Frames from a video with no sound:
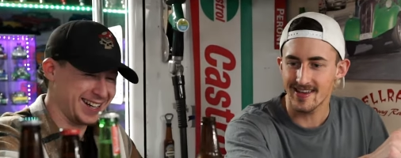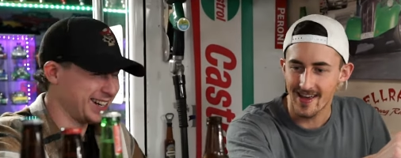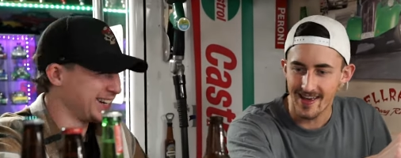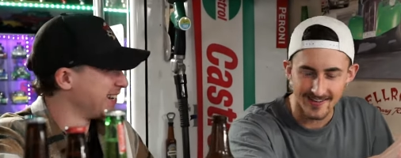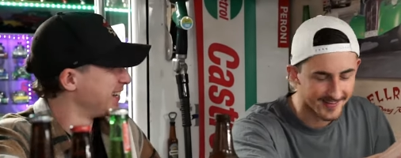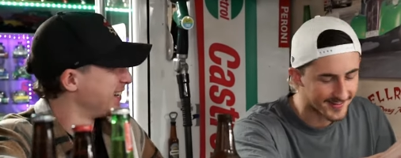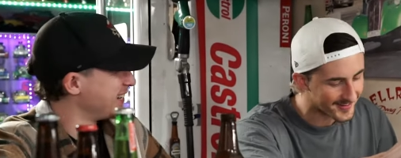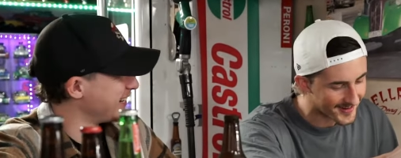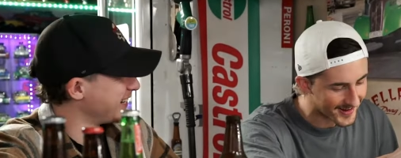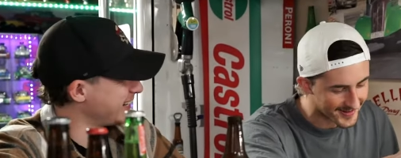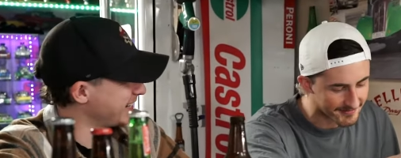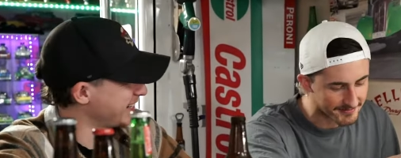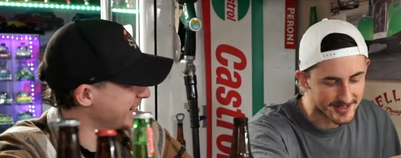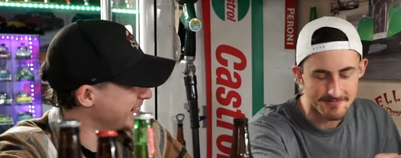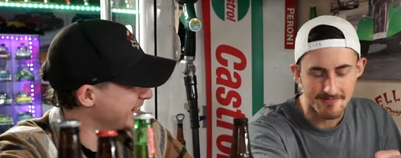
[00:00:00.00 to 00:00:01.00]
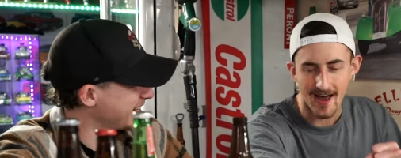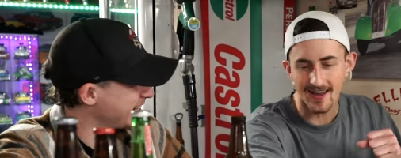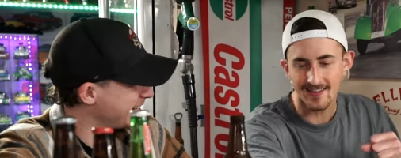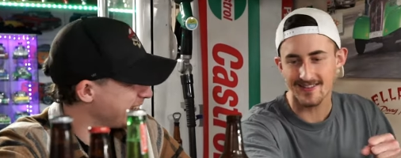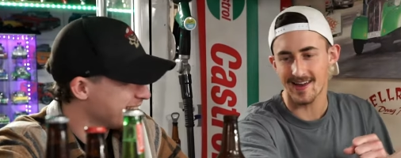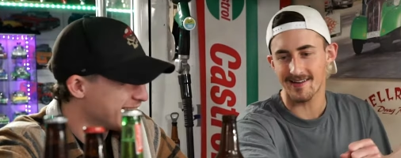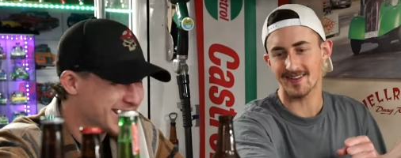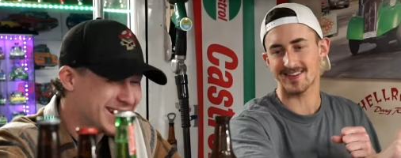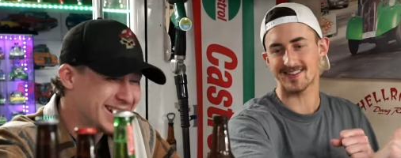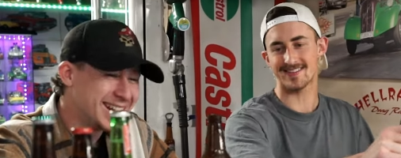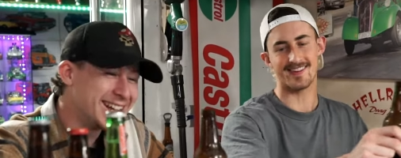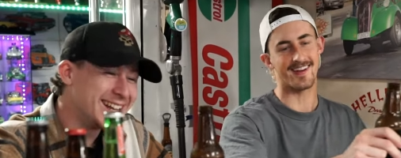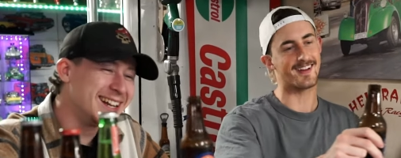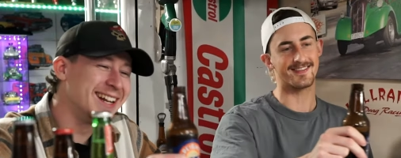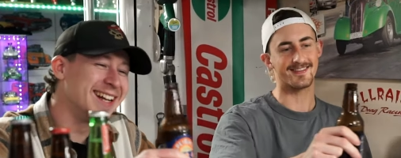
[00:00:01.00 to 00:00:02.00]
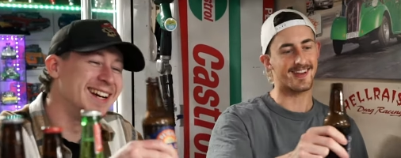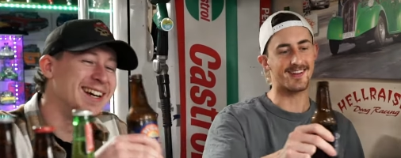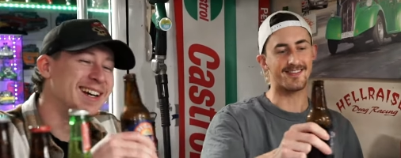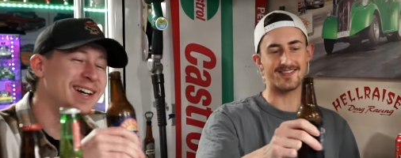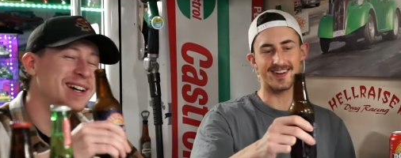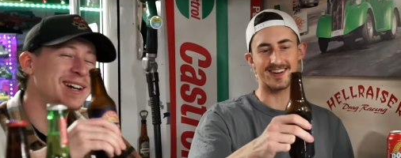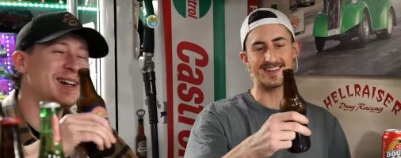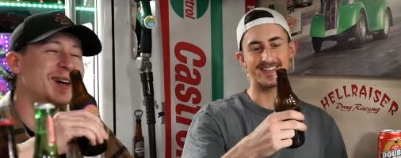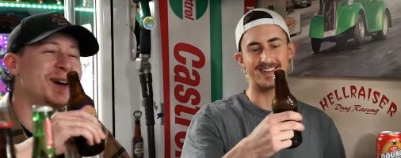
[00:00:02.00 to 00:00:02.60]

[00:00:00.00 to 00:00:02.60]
Speaker 1: yes, let's get some Speight's out of this. Like, no fucking